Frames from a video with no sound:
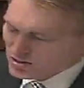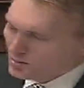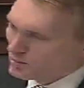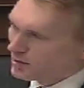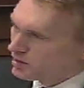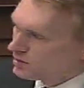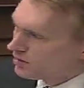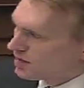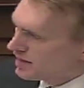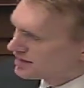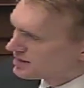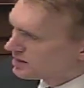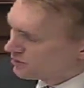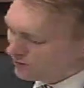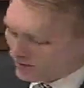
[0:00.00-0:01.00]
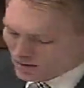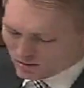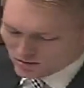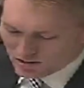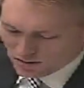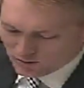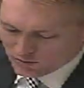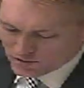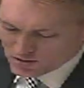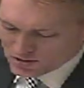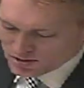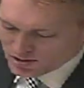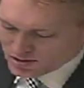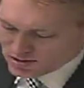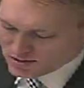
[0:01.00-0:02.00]
to better identify those
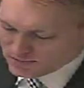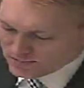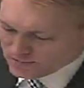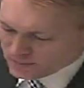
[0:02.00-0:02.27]
inefficiencies.